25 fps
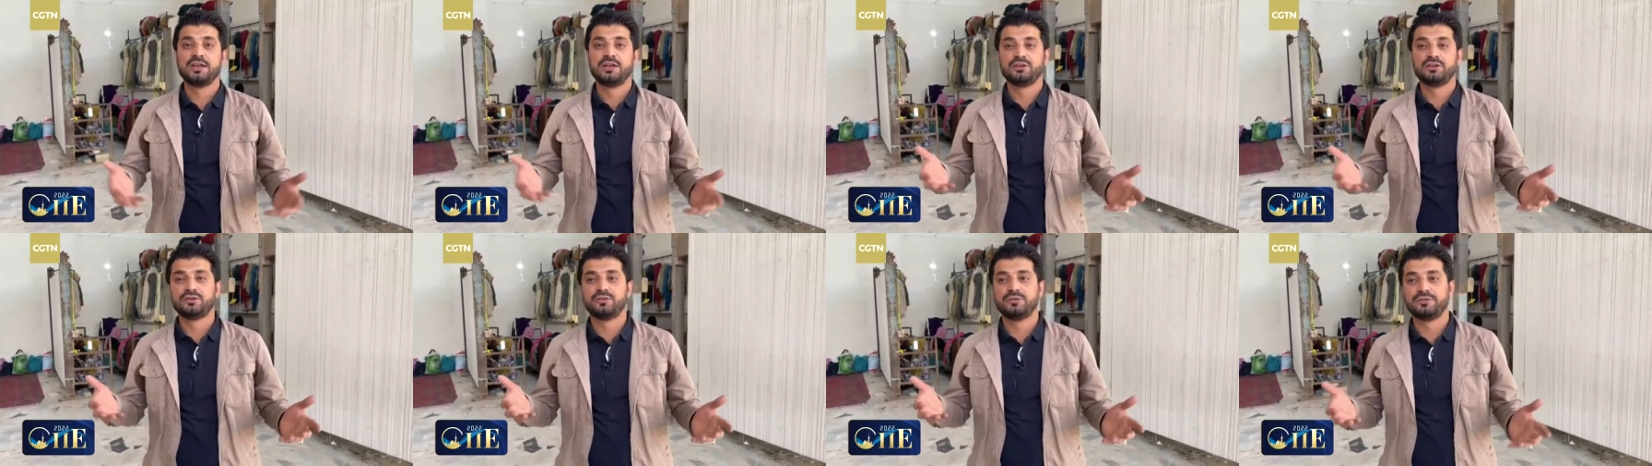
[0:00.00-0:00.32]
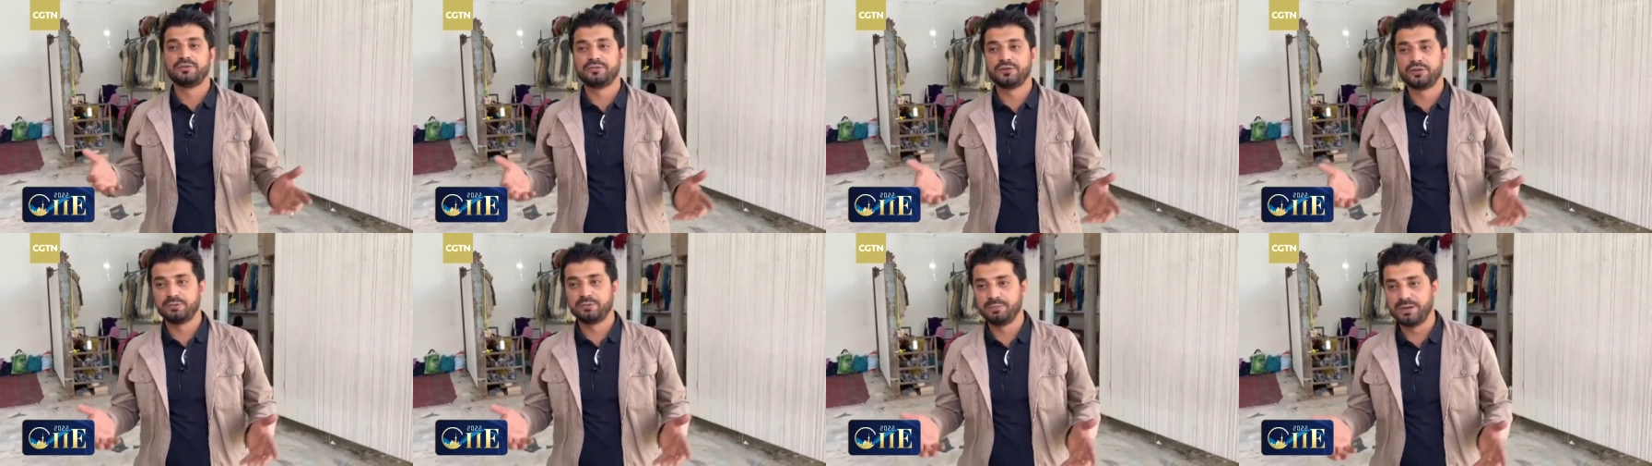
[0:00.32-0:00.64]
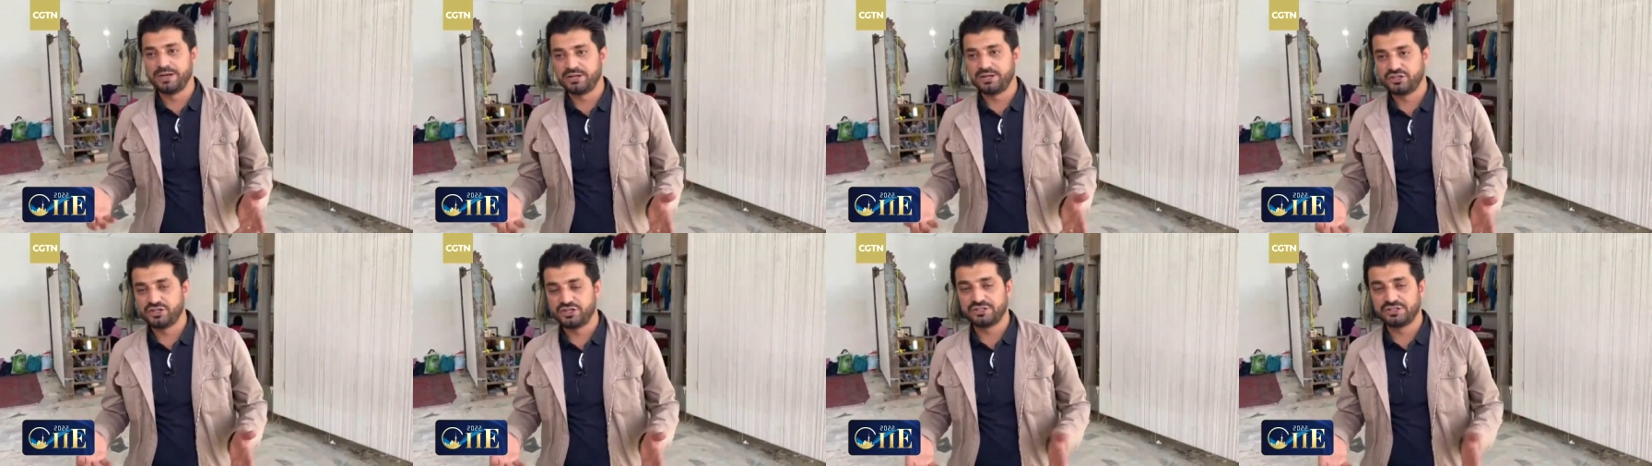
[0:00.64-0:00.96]
to, for the
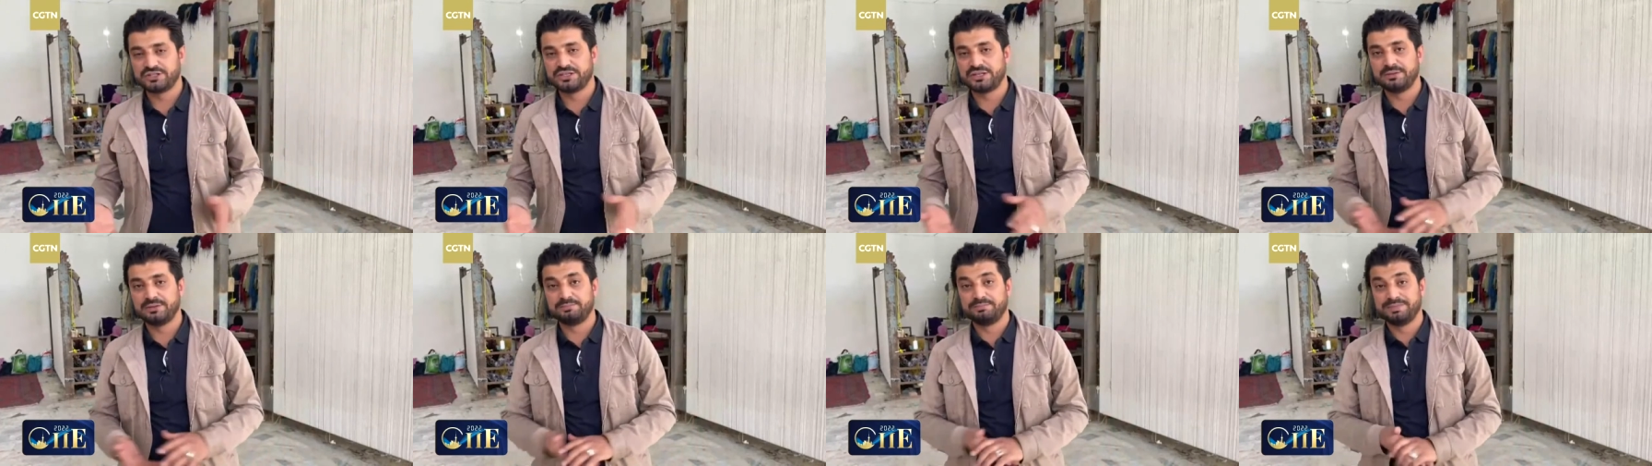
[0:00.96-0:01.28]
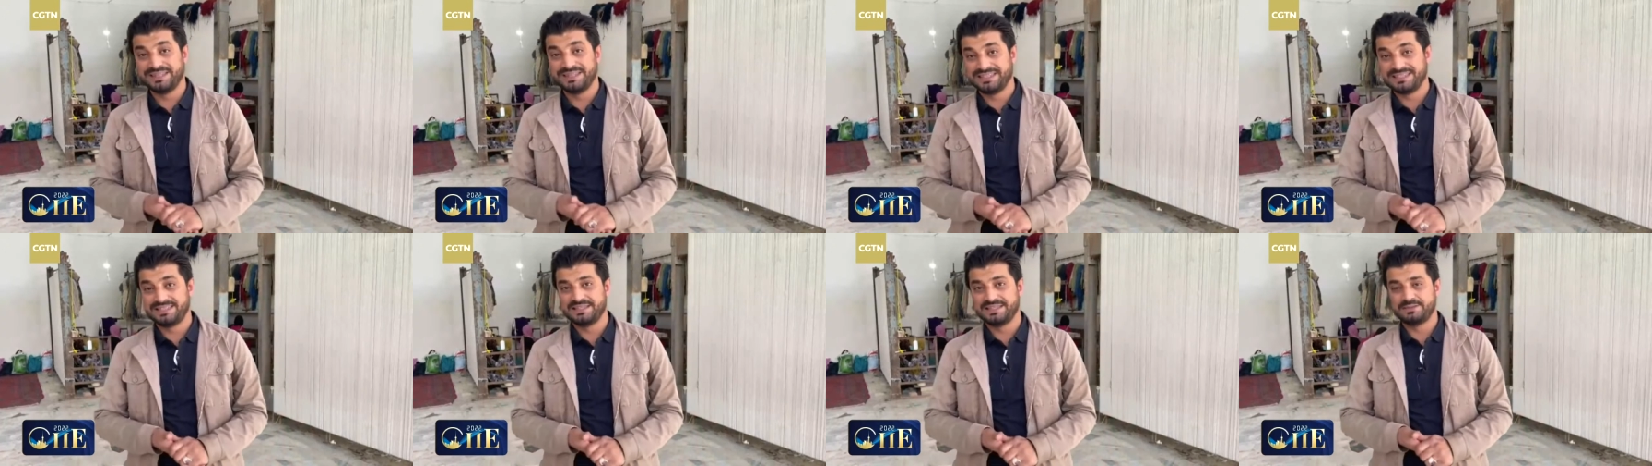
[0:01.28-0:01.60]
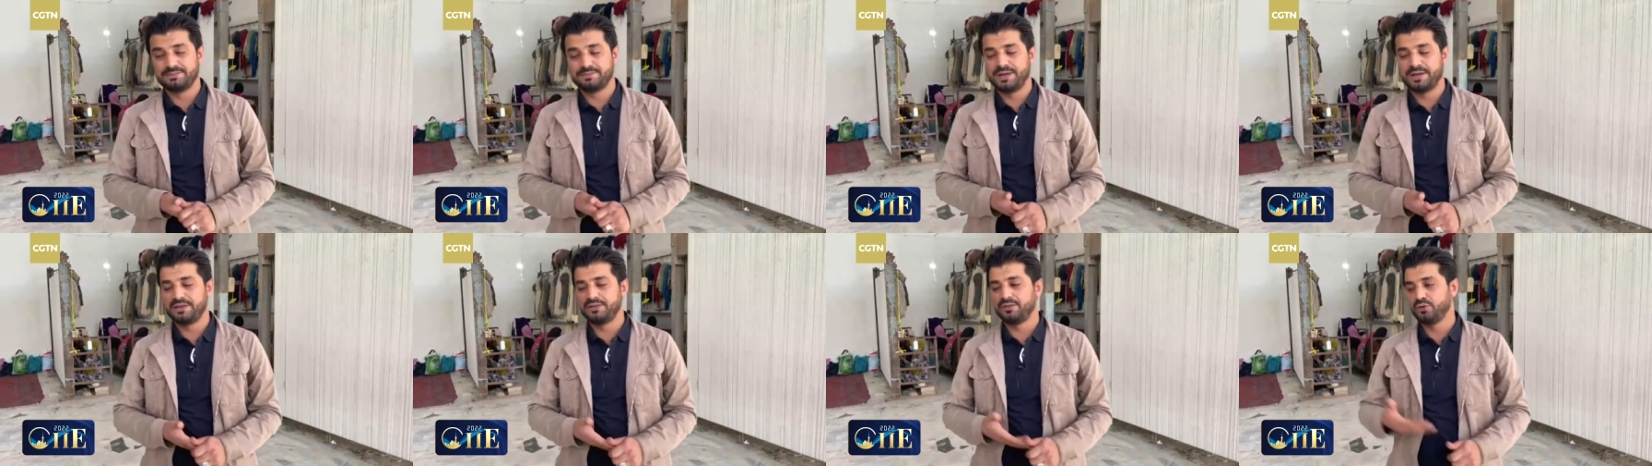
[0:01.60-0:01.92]
merchants and
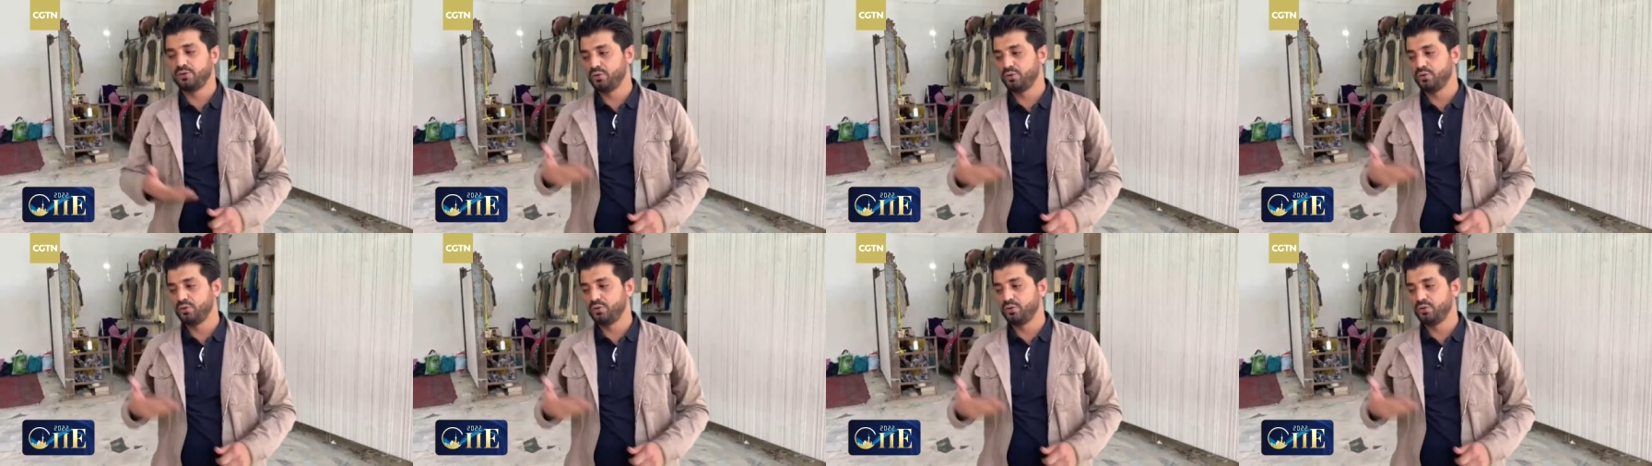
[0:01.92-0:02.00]
businessmen,